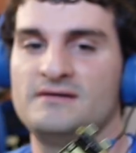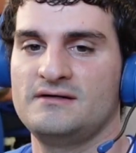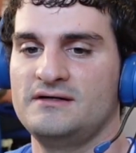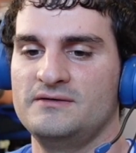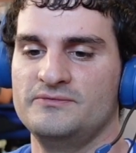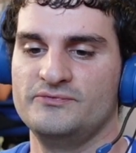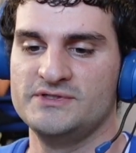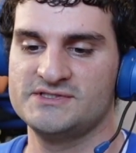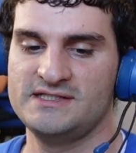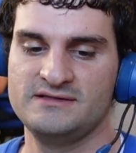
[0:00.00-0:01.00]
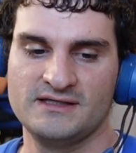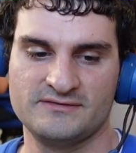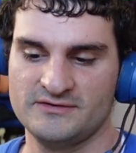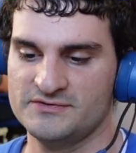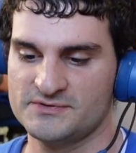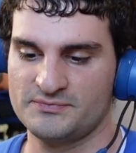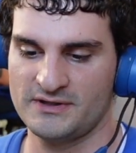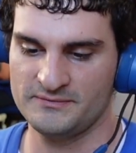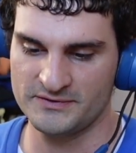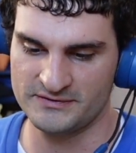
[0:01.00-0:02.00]
um, we see that there is a
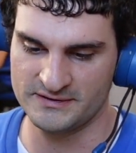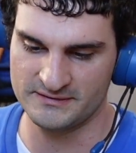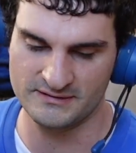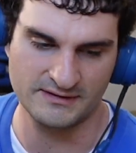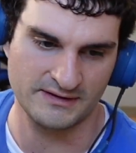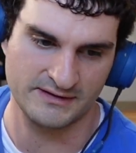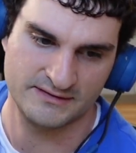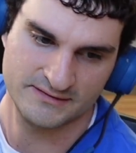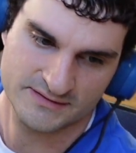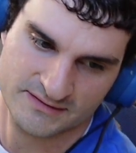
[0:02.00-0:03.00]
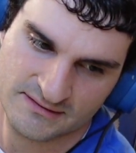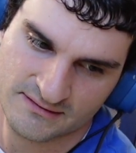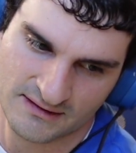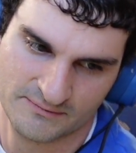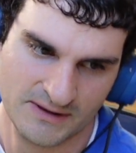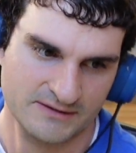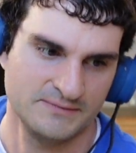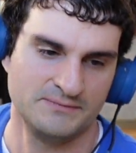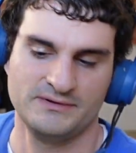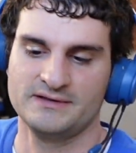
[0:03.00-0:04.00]
problem with it, and I'm not going
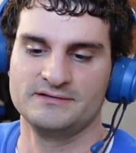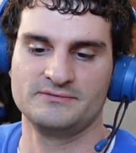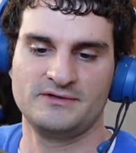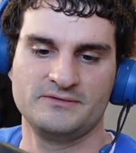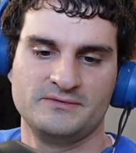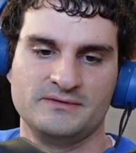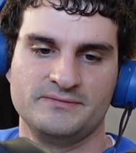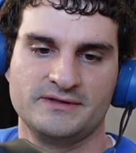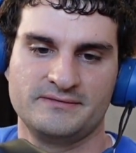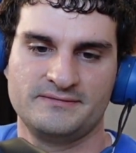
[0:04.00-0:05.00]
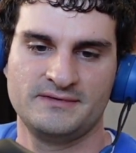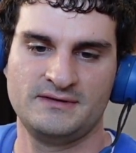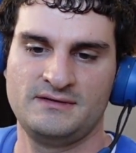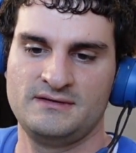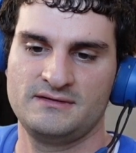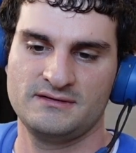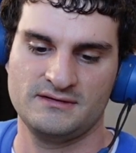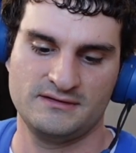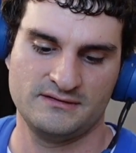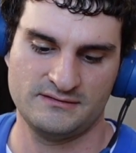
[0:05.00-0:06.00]
to be plugging the wrong one, but uh,
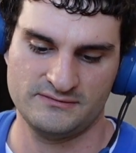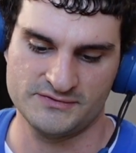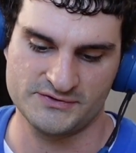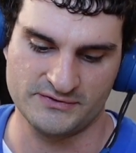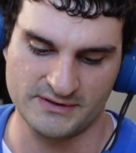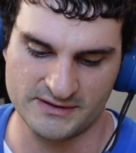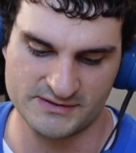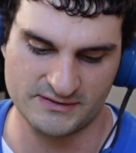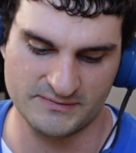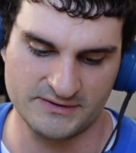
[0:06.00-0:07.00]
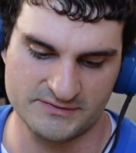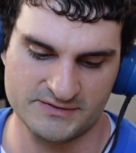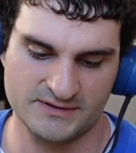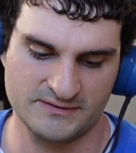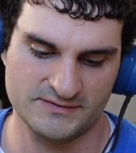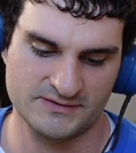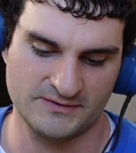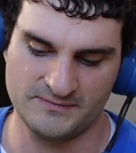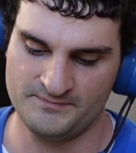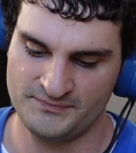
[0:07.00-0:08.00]
I'm going to show you guys something interesting.
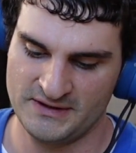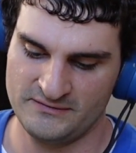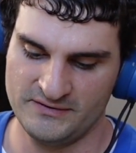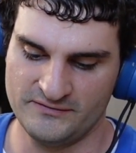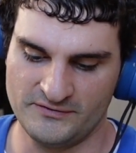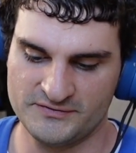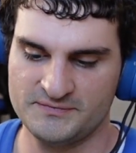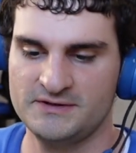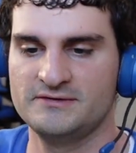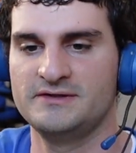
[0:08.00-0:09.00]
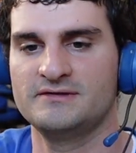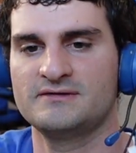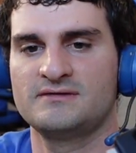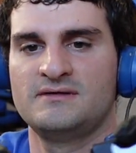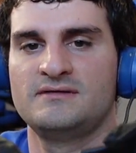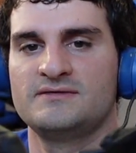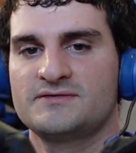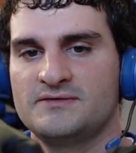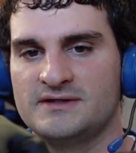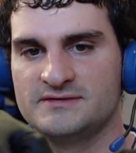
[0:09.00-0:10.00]
So we have a voltmeter here. Let's
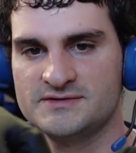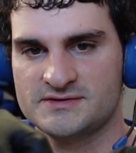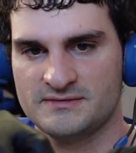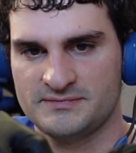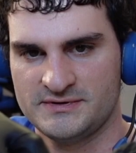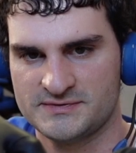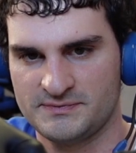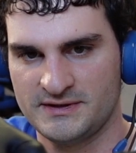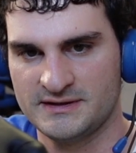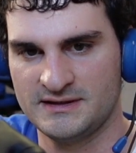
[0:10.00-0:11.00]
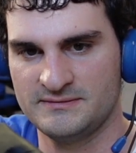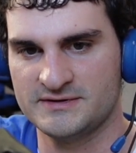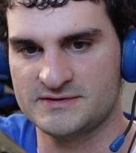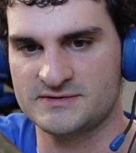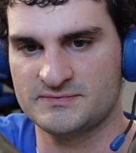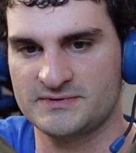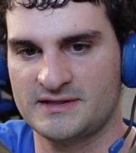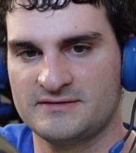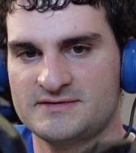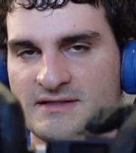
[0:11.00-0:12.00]
go ahead and just uh, at least plug it in because it's
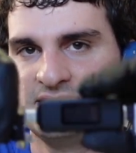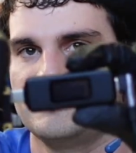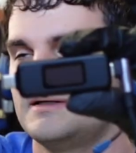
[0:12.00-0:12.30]
without anything